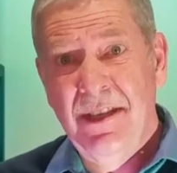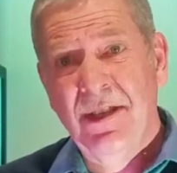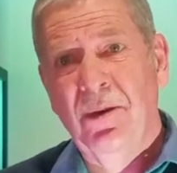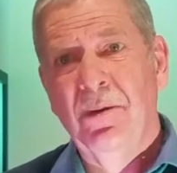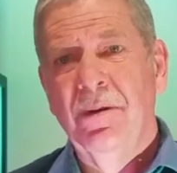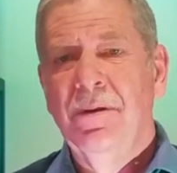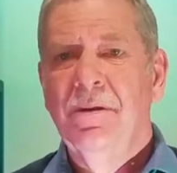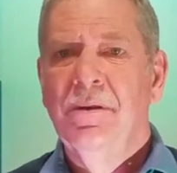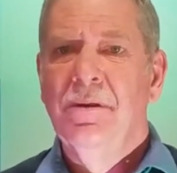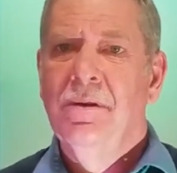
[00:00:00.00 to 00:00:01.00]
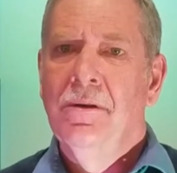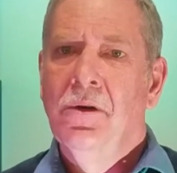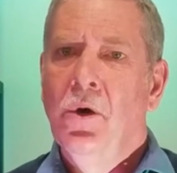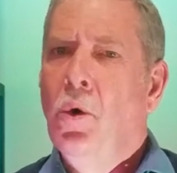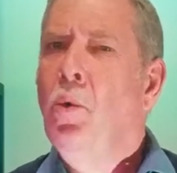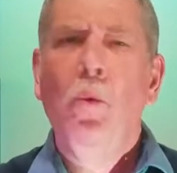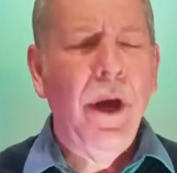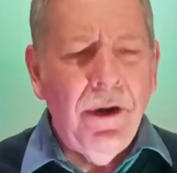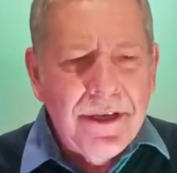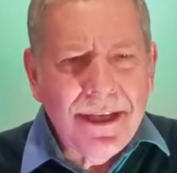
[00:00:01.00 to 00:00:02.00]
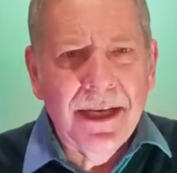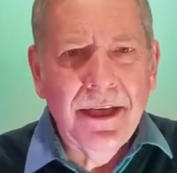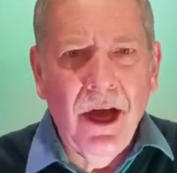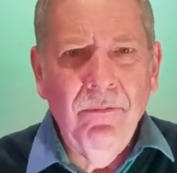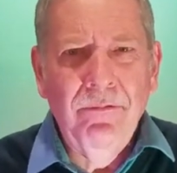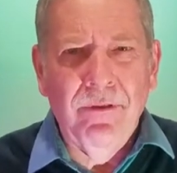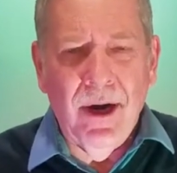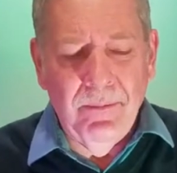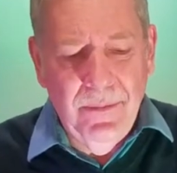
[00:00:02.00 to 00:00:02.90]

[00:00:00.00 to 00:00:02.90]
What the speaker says: So where does that come from?